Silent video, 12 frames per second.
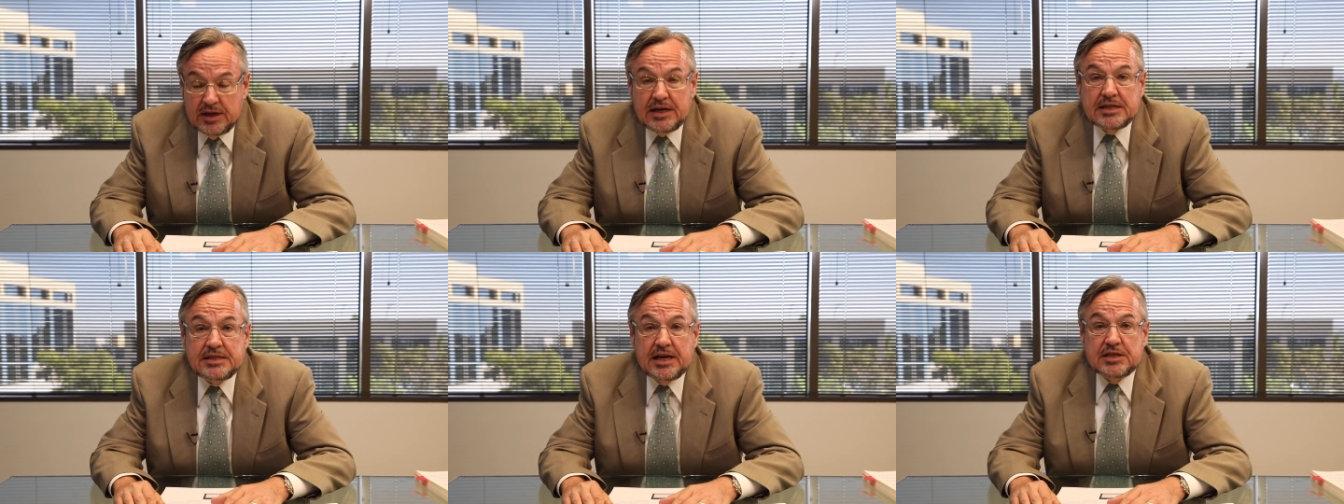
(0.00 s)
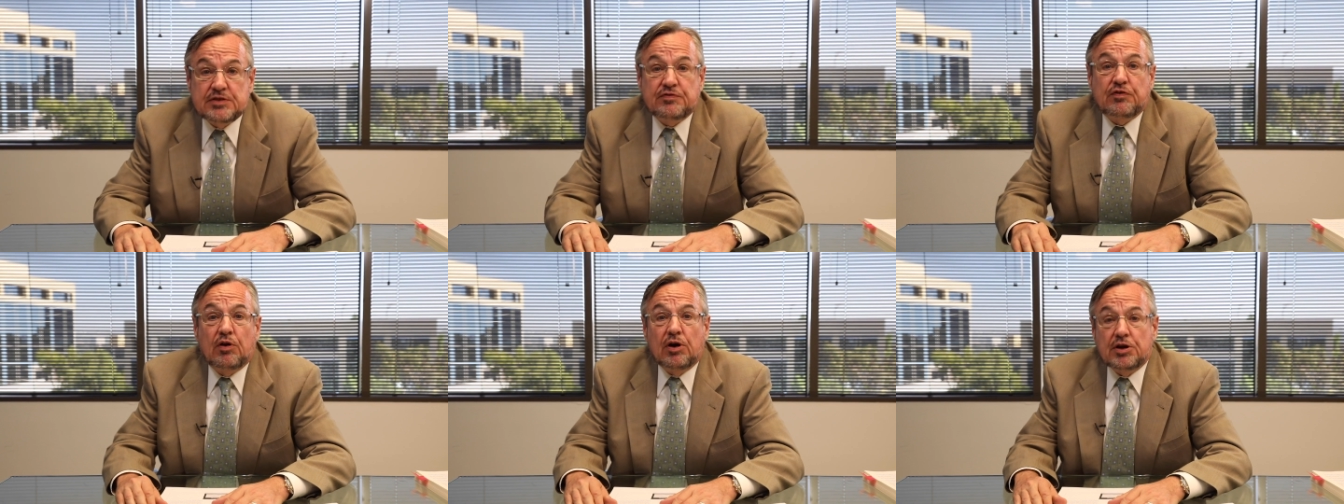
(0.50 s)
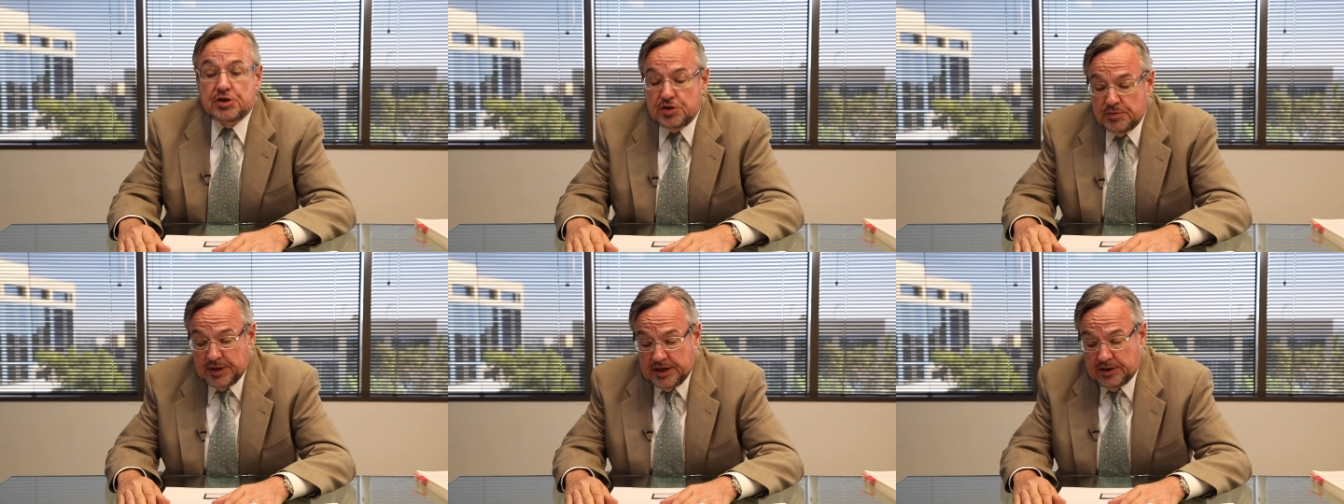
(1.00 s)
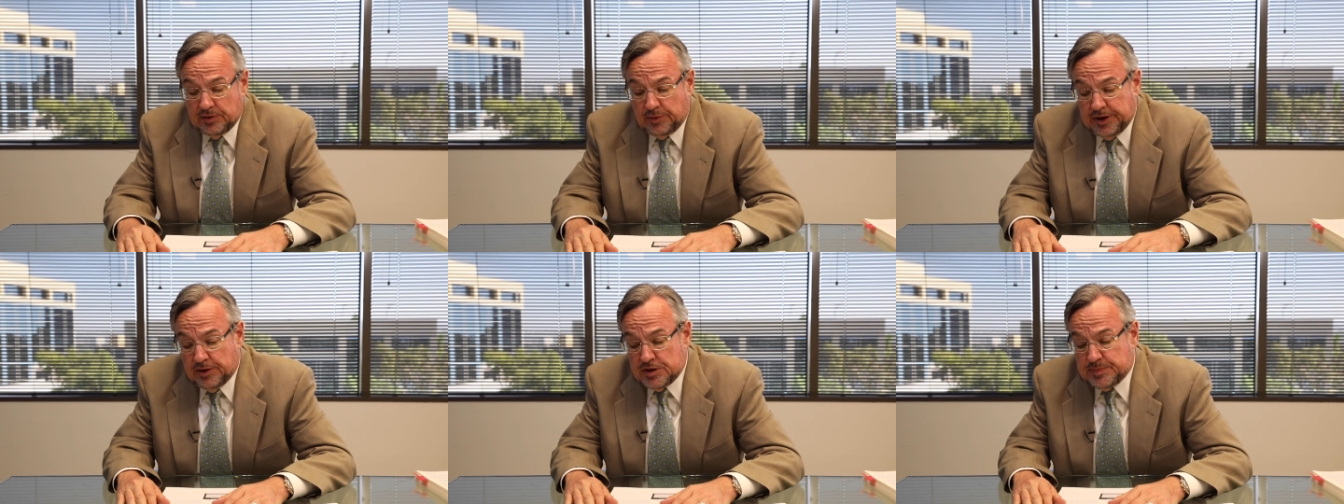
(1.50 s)
He says, far too many
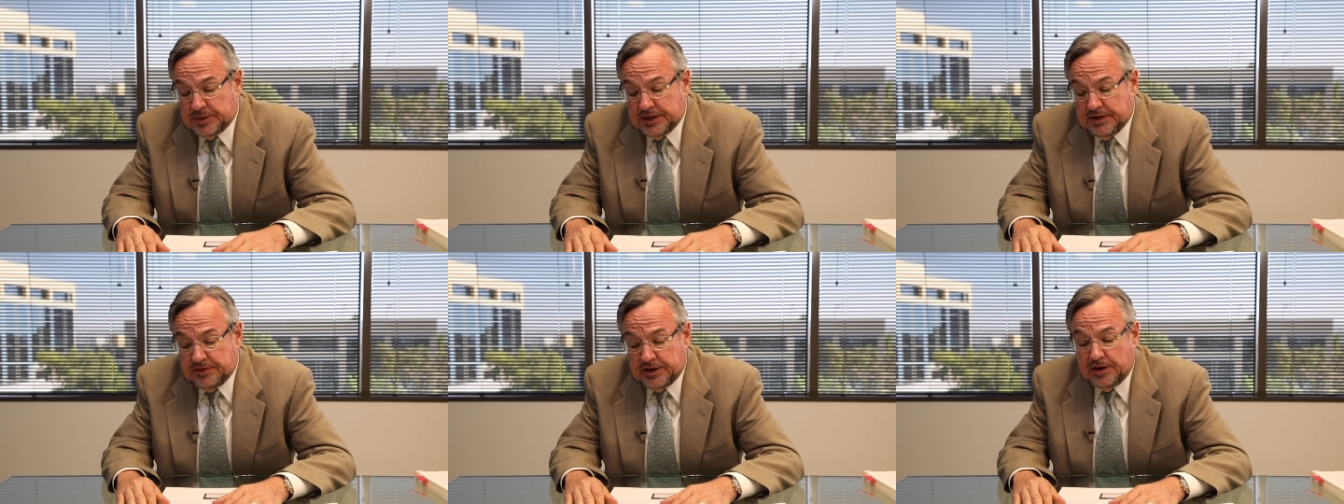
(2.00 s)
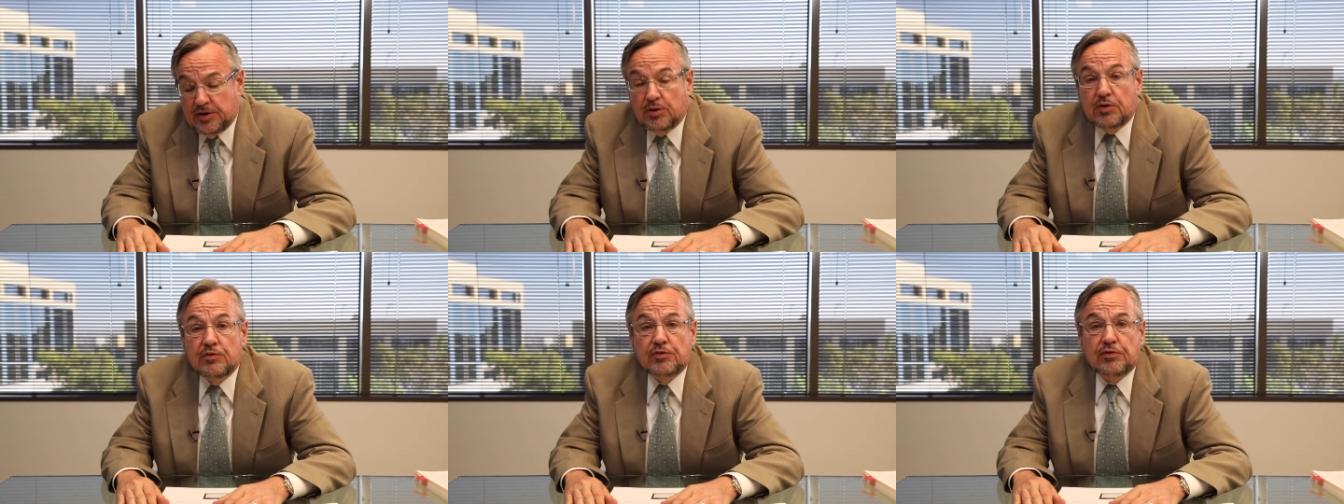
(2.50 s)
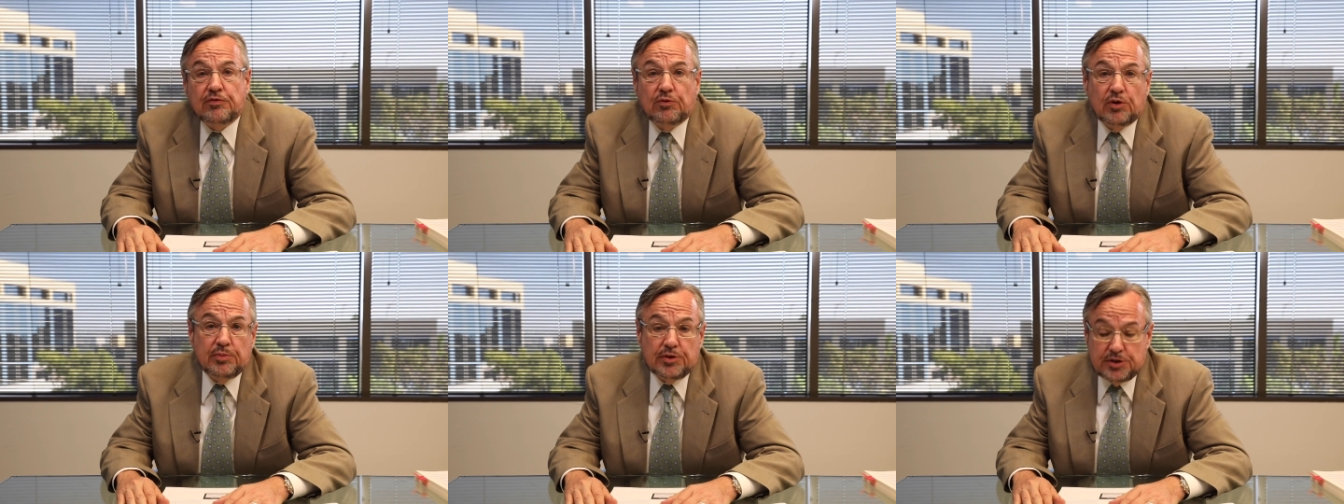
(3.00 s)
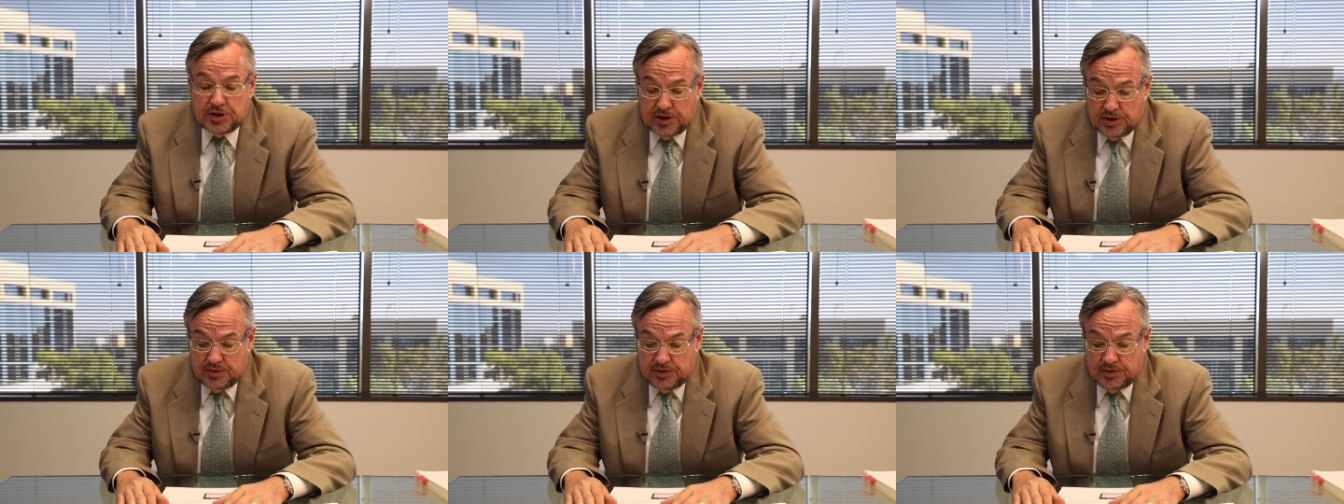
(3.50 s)
lawyers believe that an over-formal
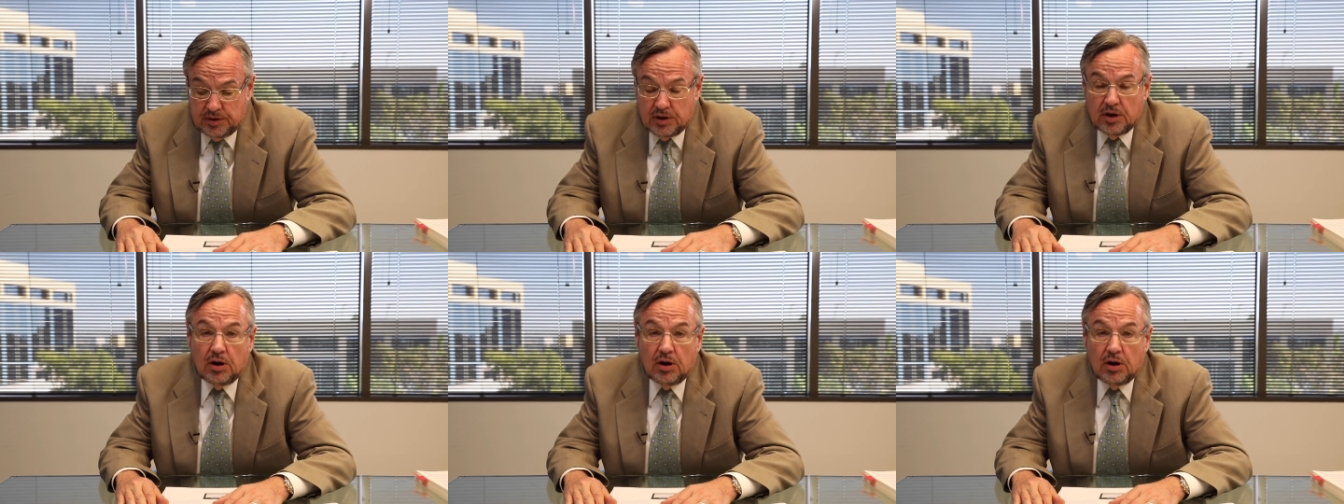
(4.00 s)
tone,